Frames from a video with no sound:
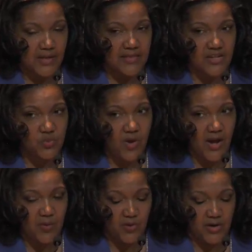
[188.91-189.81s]
That's
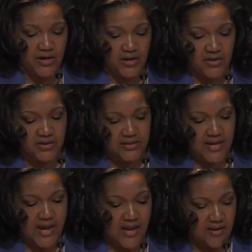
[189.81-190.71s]
why we're here
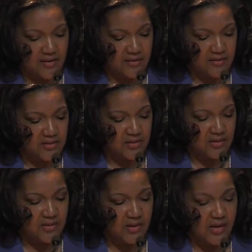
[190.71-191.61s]
today,
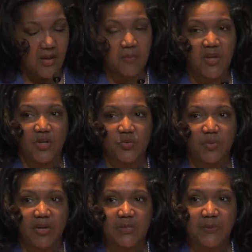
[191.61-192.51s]
because we
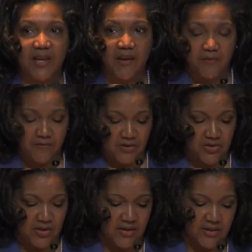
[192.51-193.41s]
must be ever
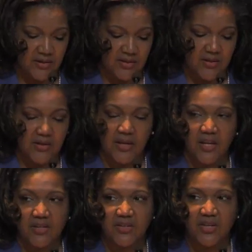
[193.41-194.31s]
vigilant in
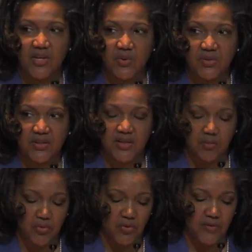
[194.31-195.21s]
continuously
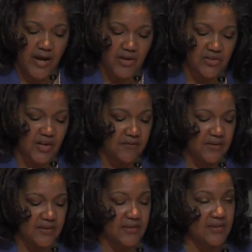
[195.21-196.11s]
improving our
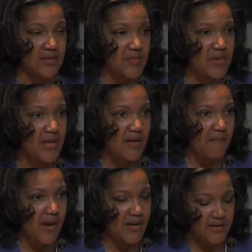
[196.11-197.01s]
safety system
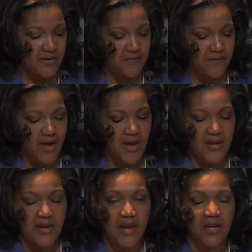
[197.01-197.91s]
by
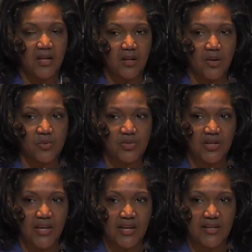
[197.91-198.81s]
identifying and
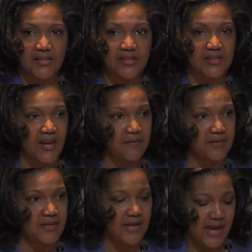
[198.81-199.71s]
closing any
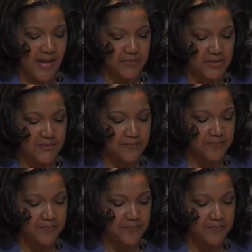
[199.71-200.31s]
safety gaps.